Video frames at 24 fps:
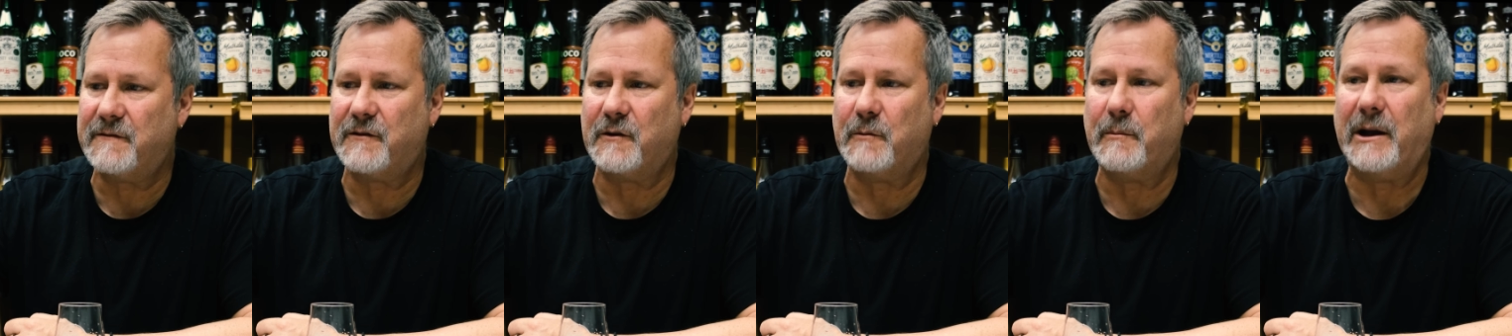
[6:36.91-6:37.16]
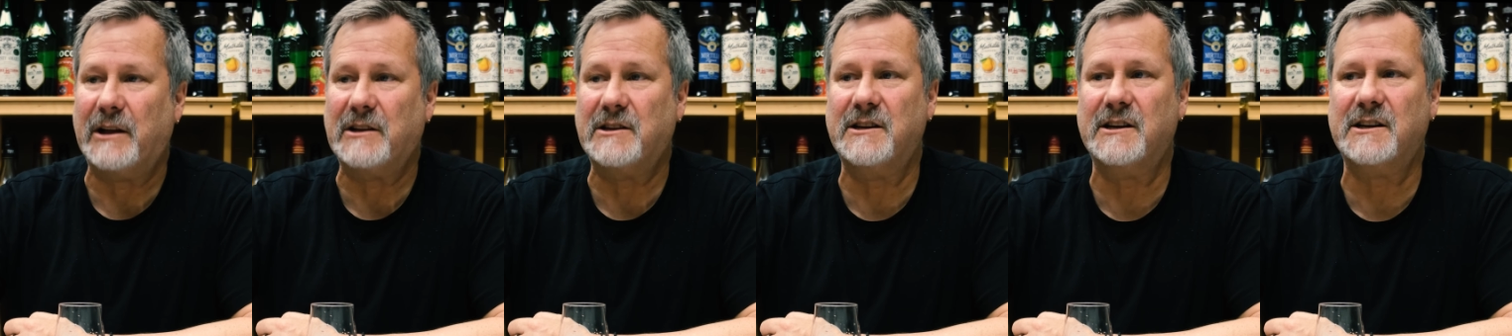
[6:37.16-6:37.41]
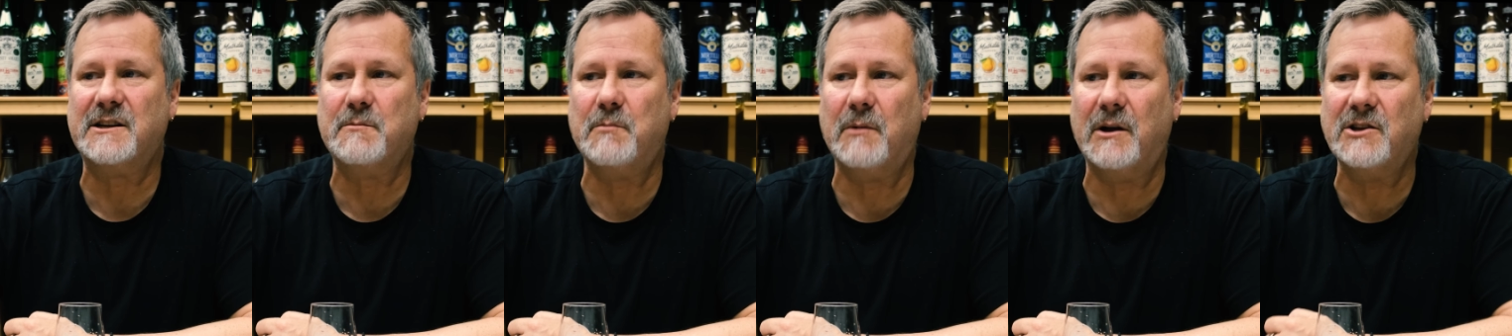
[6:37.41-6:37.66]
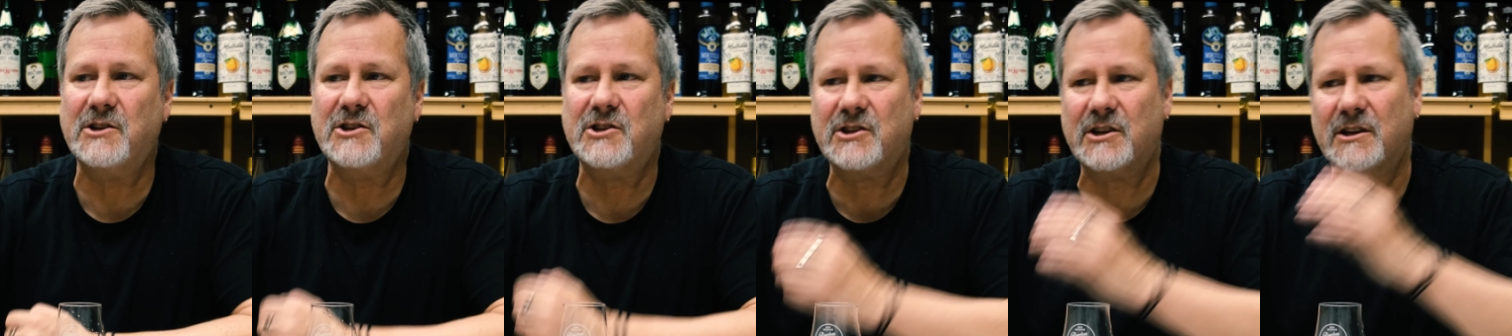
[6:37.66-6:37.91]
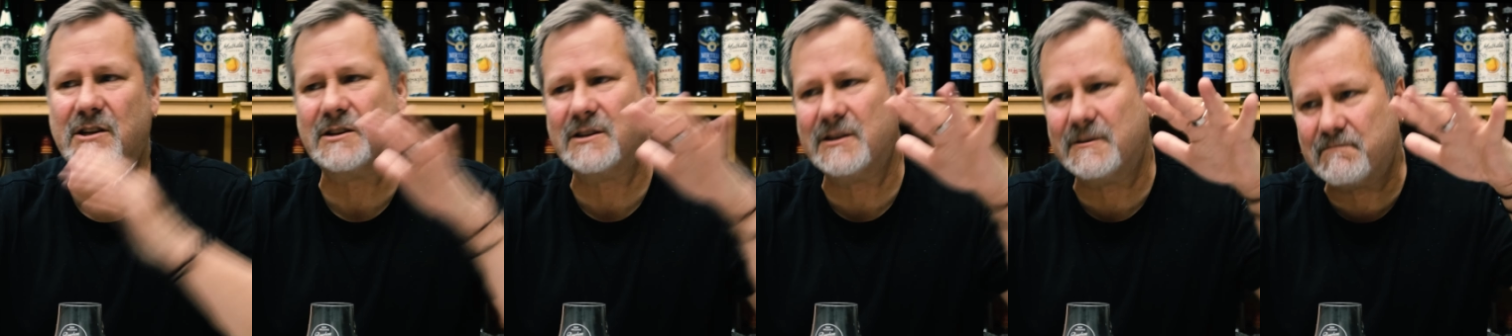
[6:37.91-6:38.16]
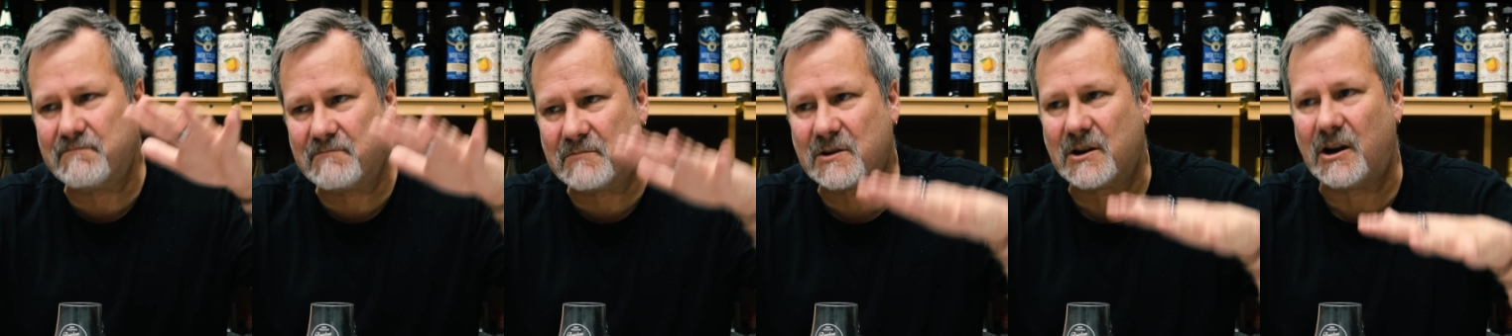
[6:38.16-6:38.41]
for about 6 months just
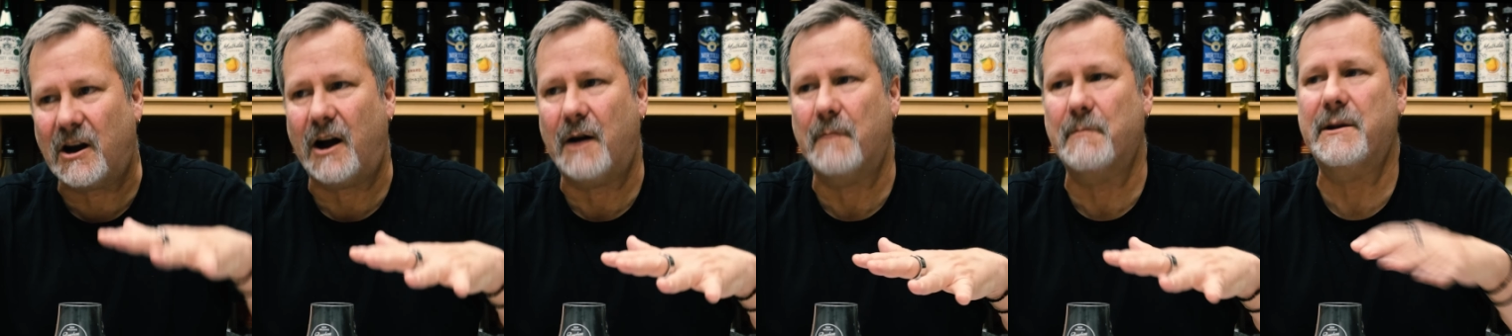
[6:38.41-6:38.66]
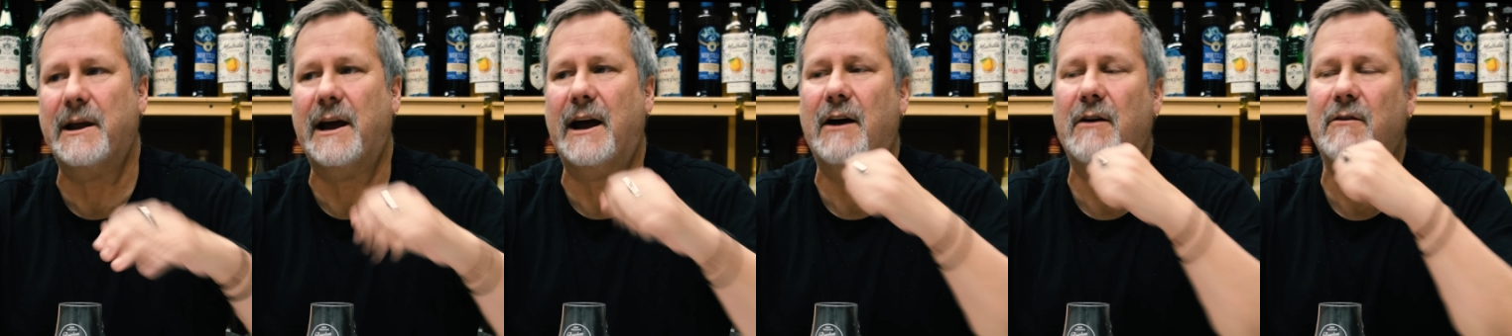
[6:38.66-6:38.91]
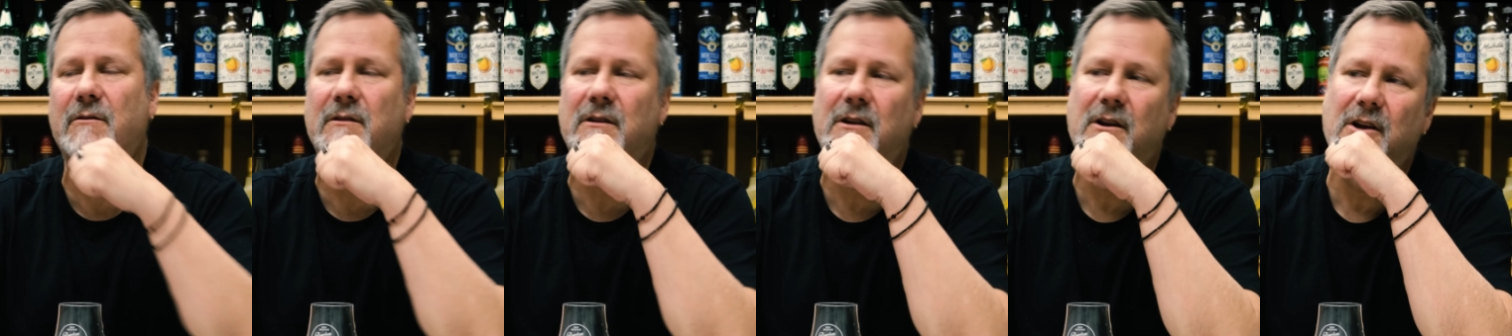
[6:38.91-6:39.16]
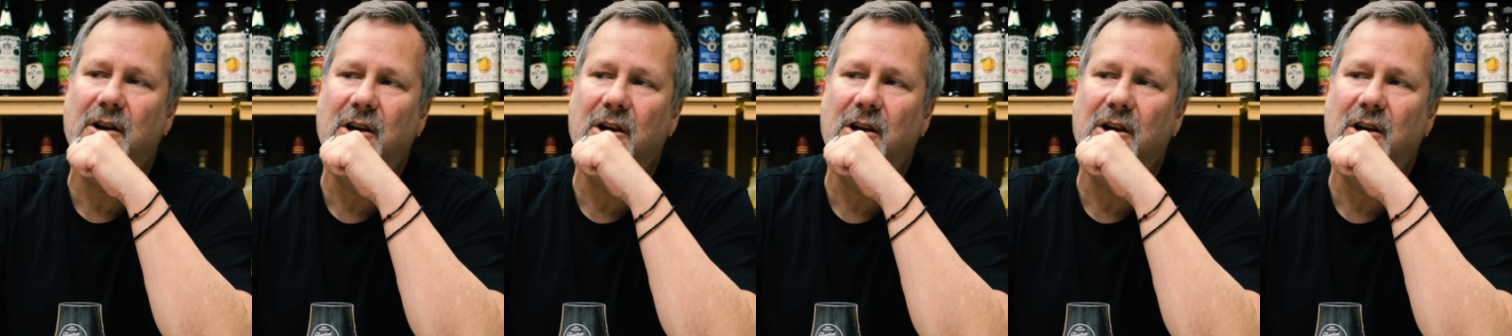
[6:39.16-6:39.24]
to calm down,